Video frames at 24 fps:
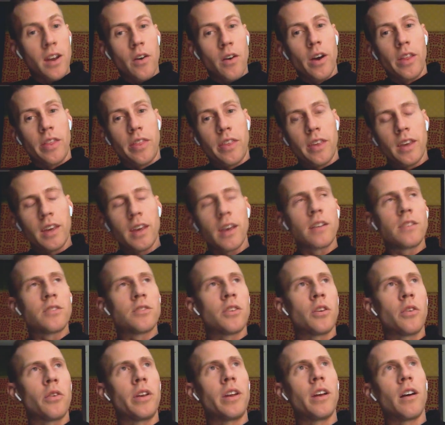know. I think
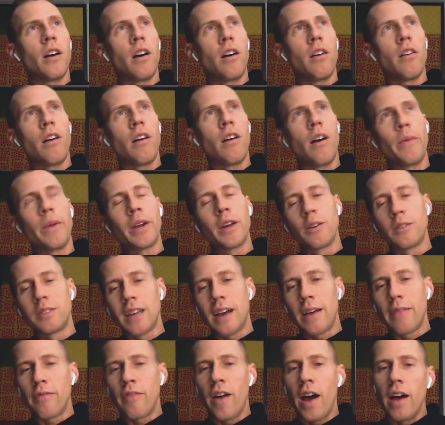so. I'm going to go
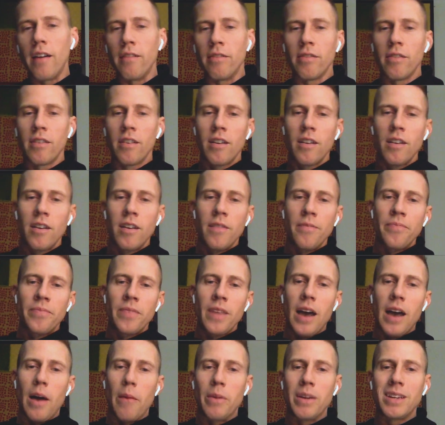top 5.
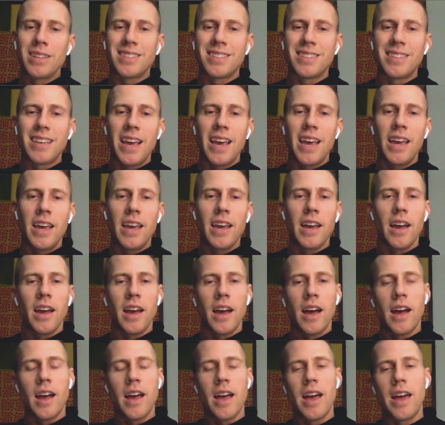I'm going to say
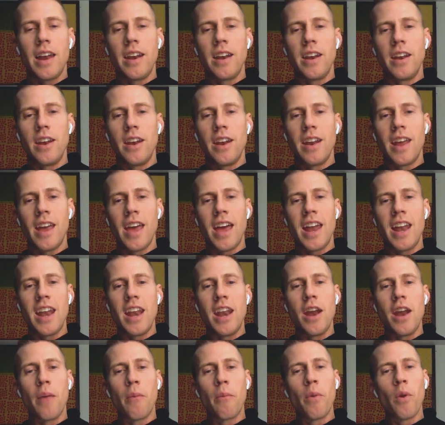at
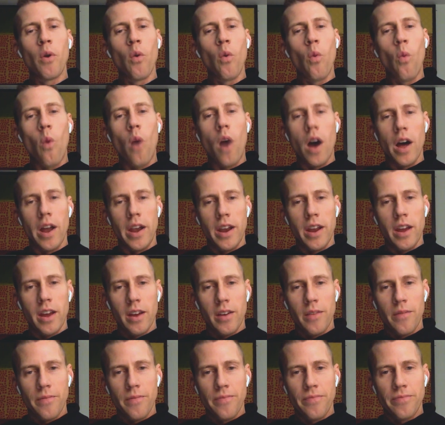number 1.
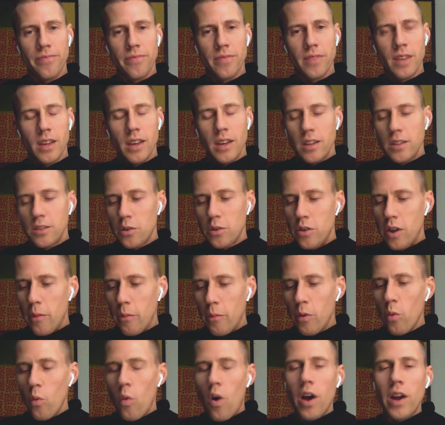So
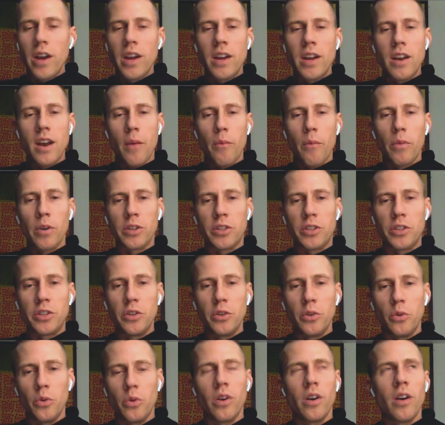number 1 and number
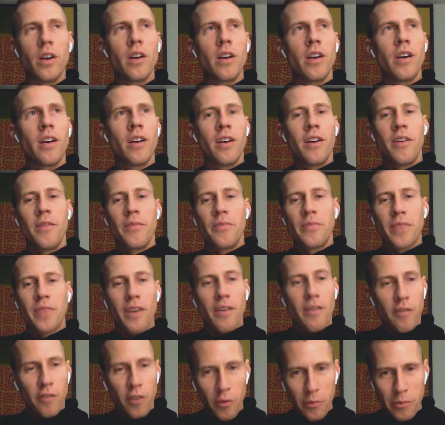2
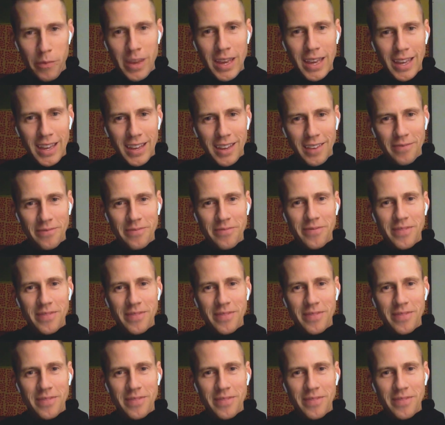for me